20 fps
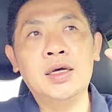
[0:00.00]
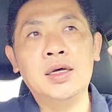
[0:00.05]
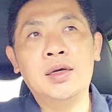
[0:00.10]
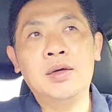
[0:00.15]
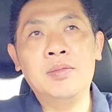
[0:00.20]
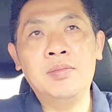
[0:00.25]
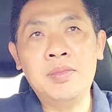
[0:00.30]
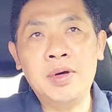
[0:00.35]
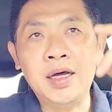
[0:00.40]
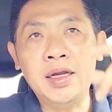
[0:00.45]

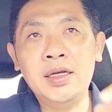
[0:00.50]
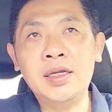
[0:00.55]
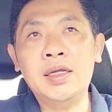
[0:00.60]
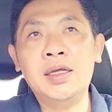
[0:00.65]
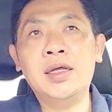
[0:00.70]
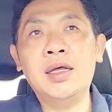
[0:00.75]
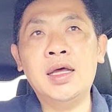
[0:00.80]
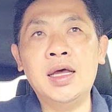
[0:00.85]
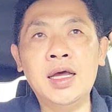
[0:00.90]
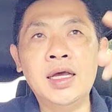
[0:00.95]
but
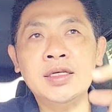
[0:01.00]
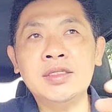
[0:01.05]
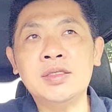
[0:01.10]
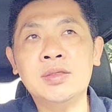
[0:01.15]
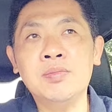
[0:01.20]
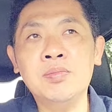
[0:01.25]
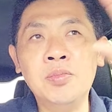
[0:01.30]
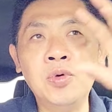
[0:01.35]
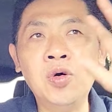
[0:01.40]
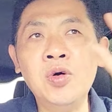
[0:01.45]
as
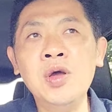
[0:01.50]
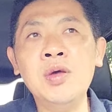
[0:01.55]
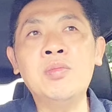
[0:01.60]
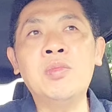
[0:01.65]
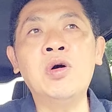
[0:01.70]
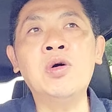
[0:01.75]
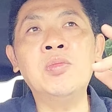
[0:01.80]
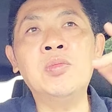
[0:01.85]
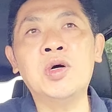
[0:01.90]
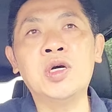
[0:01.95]
more and
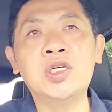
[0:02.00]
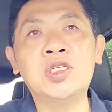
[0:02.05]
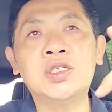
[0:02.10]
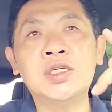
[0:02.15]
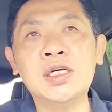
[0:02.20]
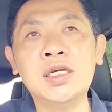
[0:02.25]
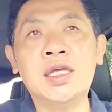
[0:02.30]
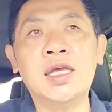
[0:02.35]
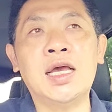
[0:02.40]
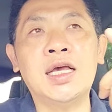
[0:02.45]
more moisture
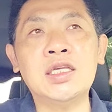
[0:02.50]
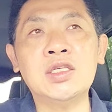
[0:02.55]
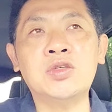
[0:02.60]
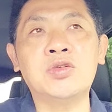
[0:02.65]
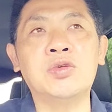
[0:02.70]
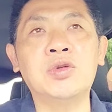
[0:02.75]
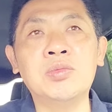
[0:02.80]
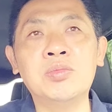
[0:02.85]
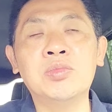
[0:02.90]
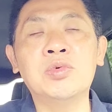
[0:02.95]
gets
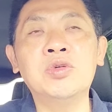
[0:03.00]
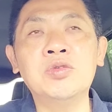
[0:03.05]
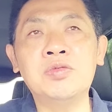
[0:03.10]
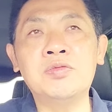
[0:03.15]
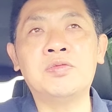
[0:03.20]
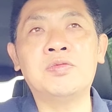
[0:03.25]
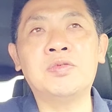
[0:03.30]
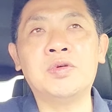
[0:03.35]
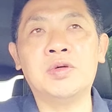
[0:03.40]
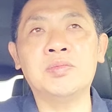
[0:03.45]
removed
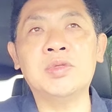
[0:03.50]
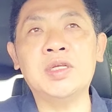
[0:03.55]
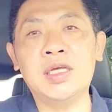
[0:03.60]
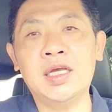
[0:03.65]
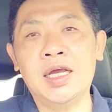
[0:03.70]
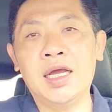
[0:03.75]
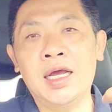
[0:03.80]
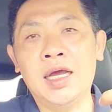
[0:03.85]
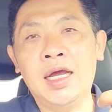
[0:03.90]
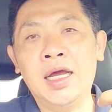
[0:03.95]
from the
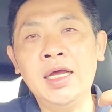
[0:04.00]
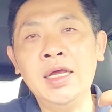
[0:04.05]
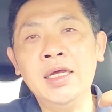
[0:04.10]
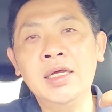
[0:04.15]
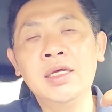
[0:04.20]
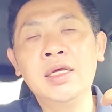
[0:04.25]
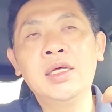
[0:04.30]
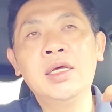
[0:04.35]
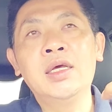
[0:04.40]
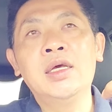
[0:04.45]
air,
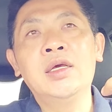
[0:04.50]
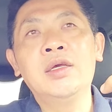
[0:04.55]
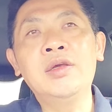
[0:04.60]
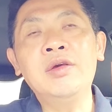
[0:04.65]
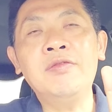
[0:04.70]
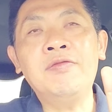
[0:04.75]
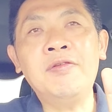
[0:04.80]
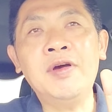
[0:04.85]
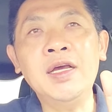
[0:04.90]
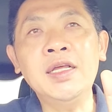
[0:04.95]

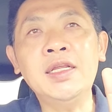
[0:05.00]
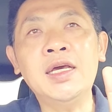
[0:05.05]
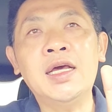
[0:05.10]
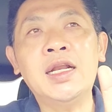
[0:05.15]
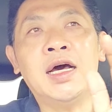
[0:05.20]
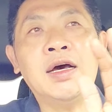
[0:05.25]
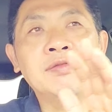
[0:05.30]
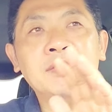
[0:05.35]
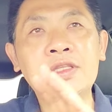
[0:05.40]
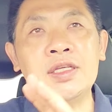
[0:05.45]
you'll find that
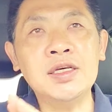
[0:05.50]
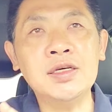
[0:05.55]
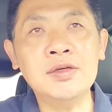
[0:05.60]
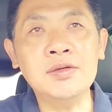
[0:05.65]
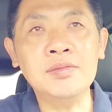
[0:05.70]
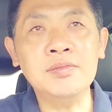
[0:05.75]
after